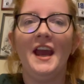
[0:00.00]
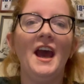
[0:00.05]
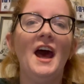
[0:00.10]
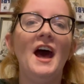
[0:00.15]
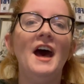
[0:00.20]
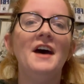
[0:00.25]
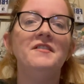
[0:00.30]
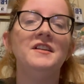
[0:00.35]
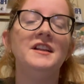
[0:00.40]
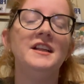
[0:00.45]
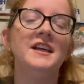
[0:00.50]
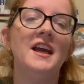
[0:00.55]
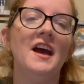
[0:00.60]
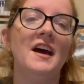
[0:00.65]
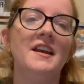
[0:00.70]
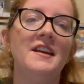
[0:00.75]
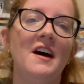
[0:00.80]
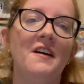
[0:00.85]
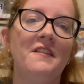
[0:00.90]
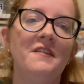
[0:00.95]
heavily
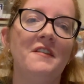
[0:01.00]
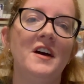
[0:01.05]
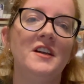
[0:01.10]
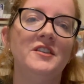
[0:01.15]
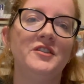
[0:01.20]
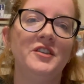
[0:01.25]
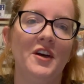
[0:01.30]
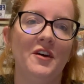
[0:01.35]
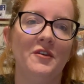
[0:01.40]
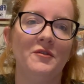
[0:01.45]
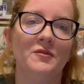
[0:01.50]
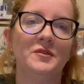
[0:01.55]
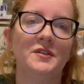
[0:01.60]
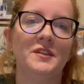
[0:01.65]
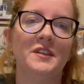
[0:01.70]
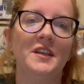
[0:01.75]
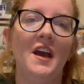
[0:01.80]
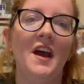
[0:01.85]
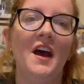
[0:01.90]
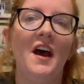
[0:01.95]
enough
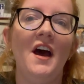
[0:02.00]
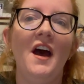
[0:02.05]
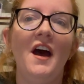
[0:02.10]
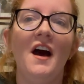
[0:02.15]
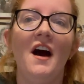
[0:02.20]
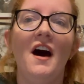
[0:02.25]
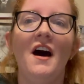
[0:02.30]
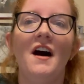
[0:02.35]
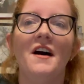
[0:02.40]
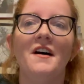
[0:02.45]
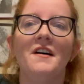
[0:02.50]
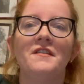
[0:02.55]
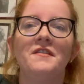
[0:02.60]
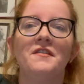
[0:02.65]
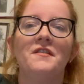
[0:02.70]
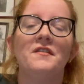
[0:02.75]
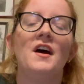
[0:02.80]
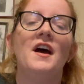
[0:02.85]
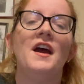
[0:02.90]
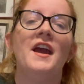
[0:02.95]
dose of
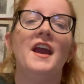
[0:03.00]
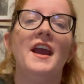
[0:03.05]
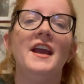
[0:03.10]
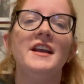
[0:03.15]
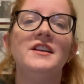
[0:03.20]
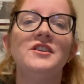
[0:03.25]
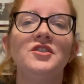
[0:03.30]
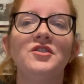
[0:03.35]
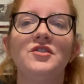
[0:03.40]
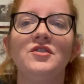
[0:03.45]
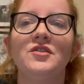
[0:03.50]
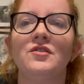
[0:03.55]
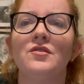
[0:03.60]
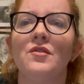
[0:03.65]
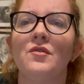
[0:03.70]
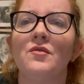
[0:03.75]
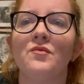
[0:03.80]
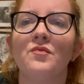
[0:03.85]
H.